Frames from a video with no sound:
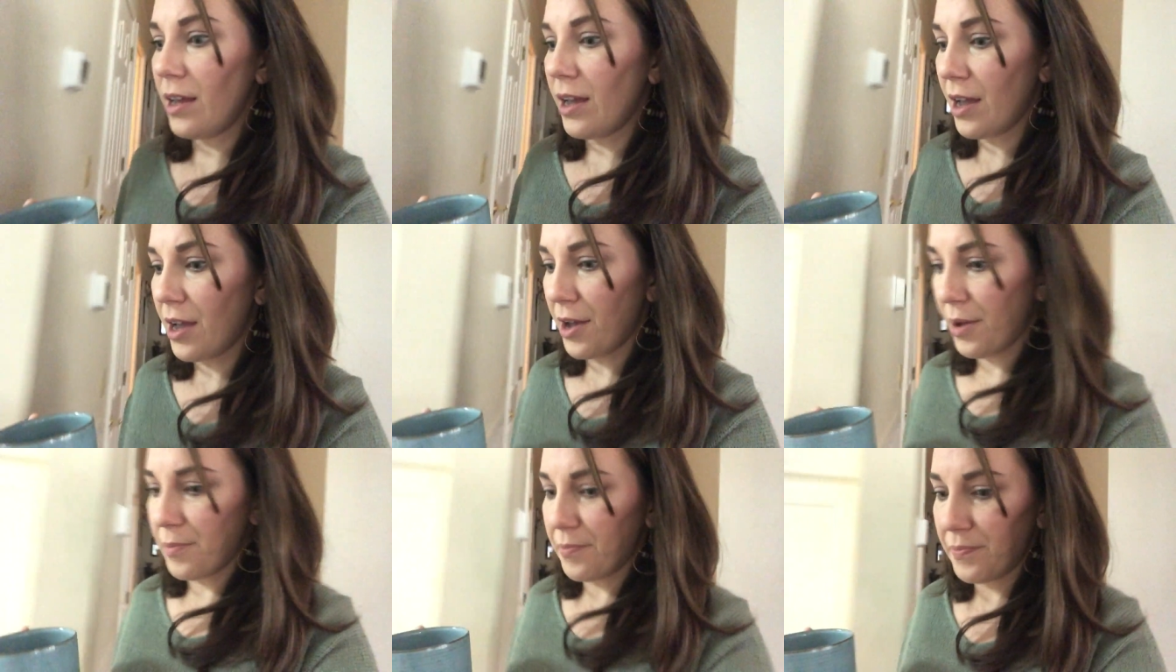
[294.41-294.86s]

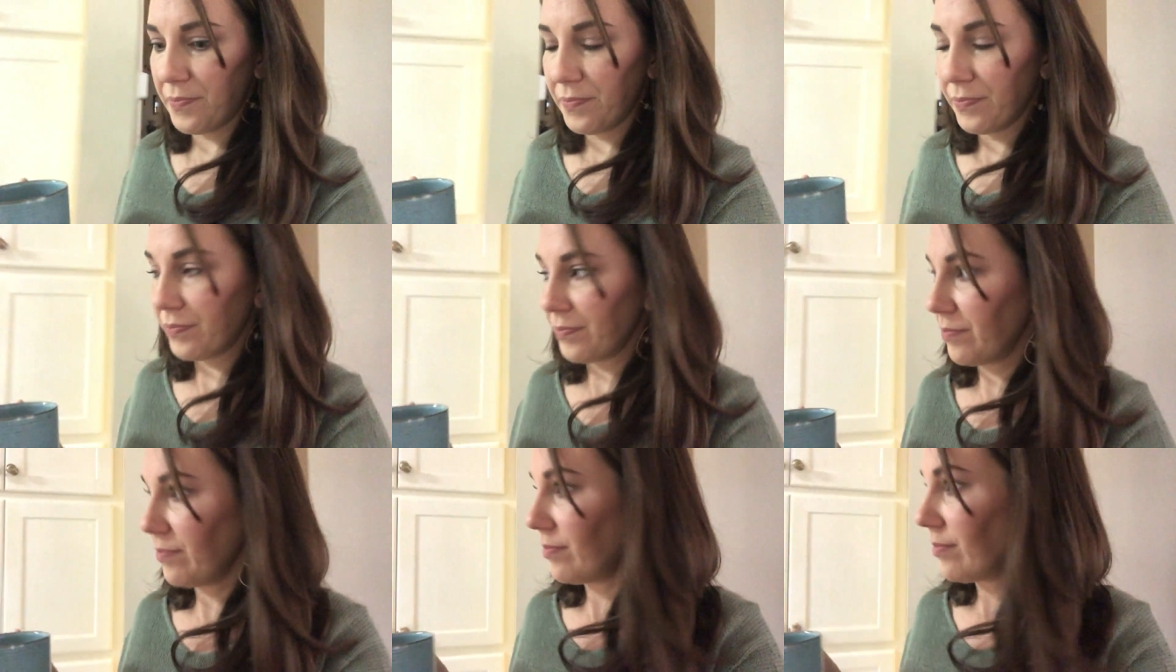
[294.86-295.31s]
um,
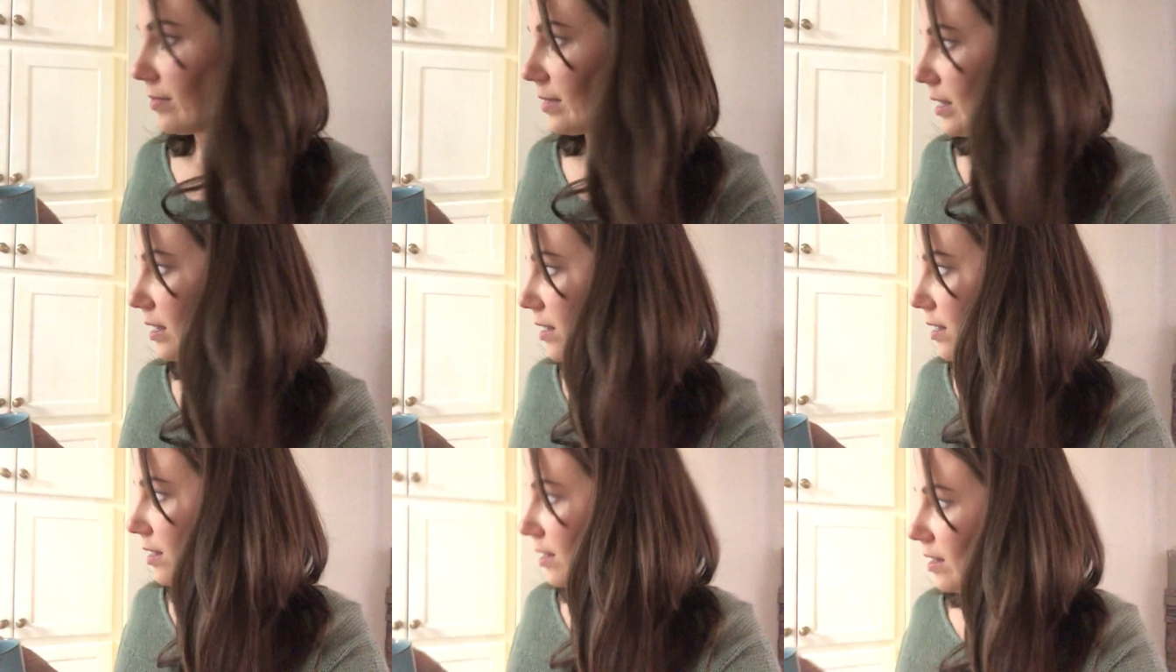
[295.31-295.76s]

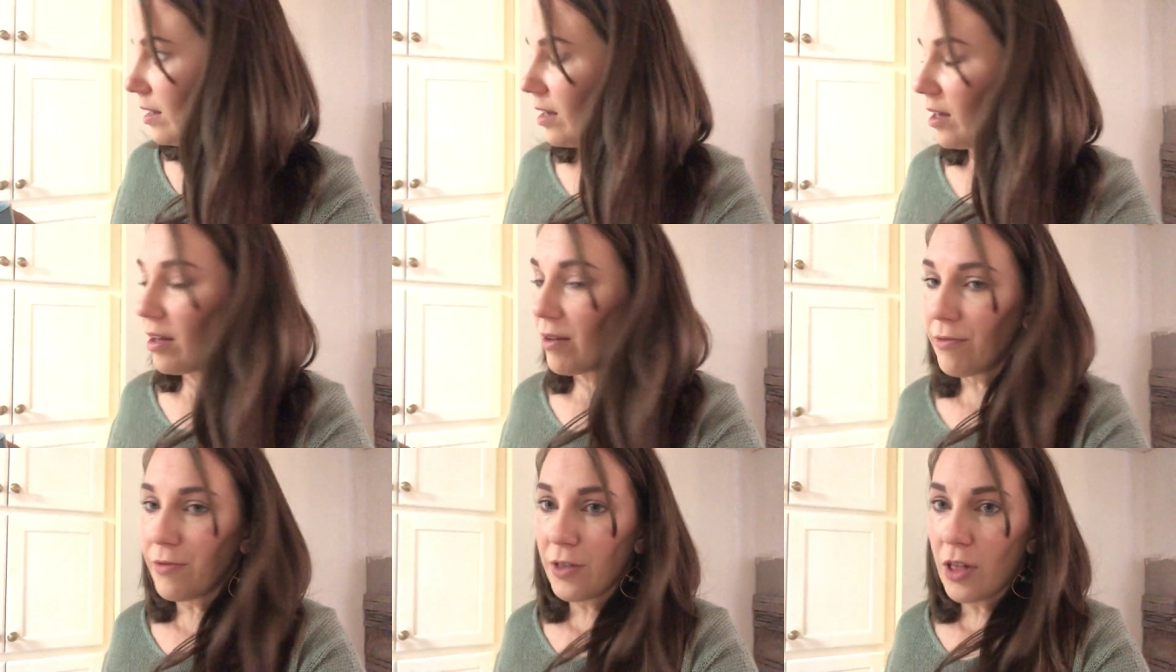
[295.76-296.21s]

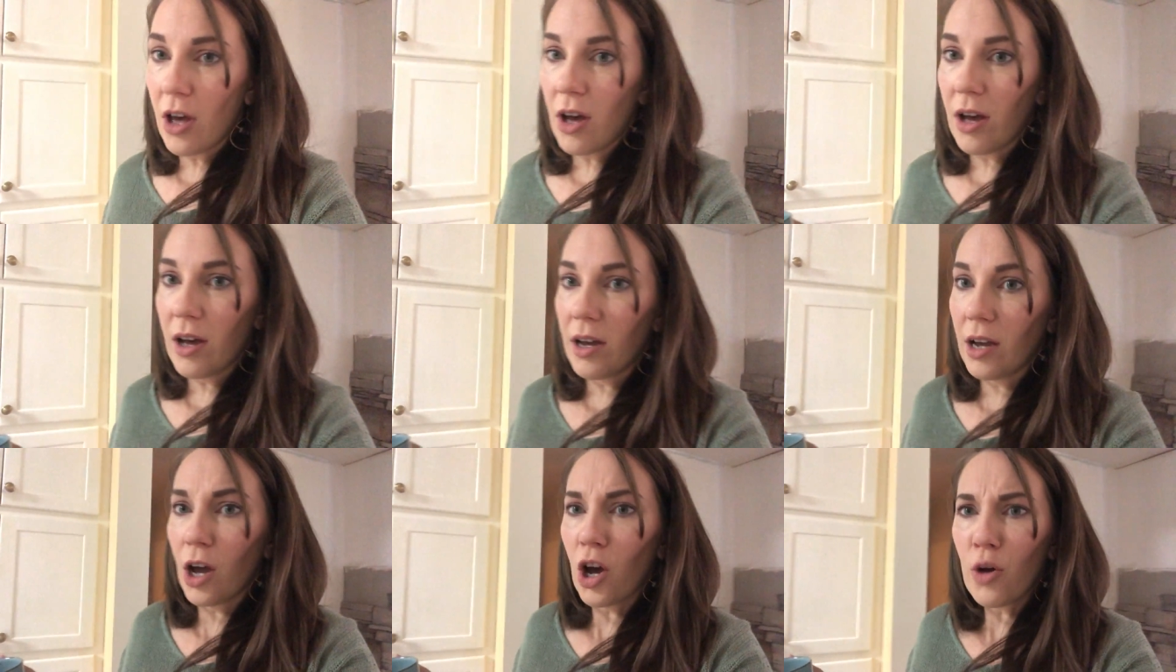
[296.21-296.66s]
a
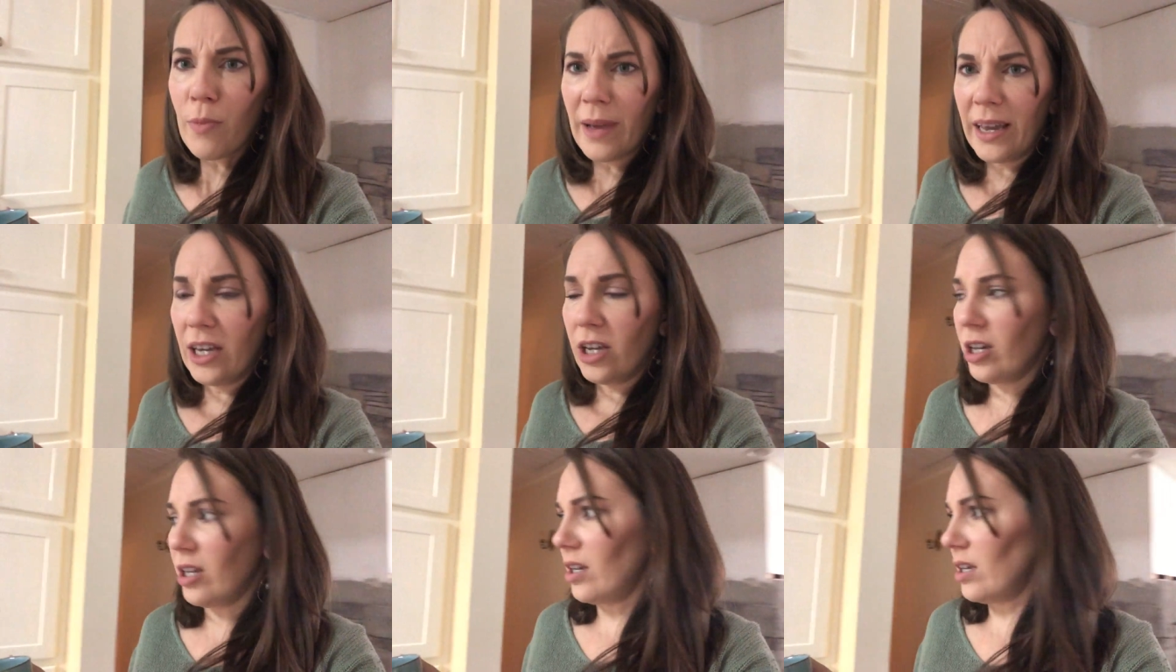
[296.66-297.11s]
vlog. Oh my
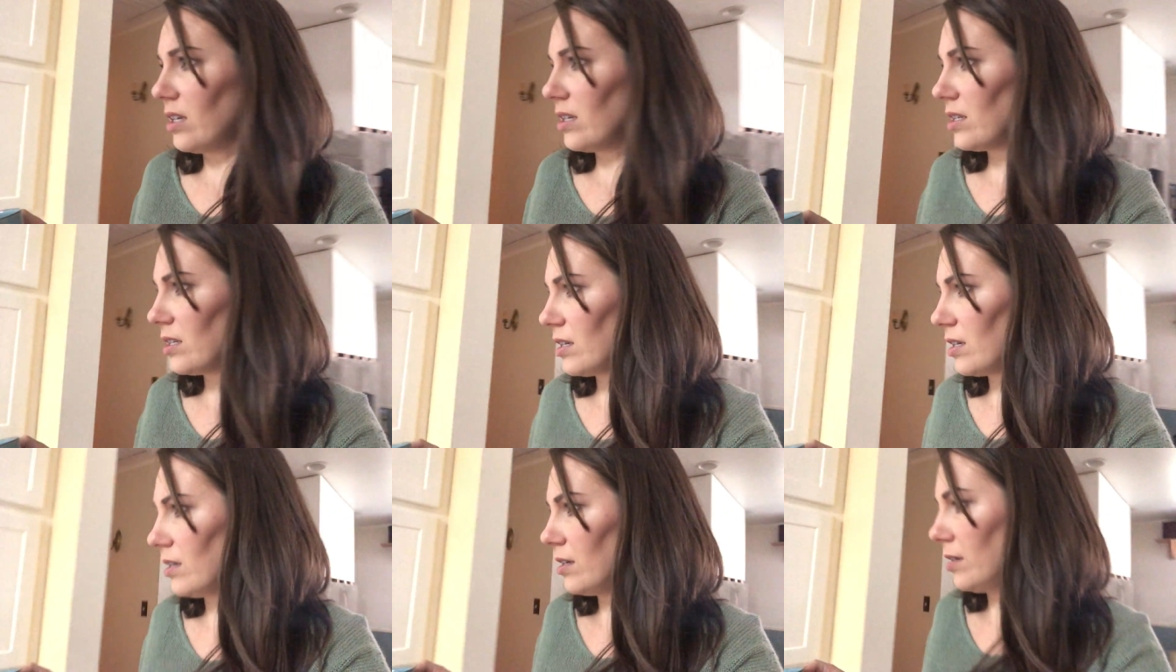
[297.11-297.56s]
goodness.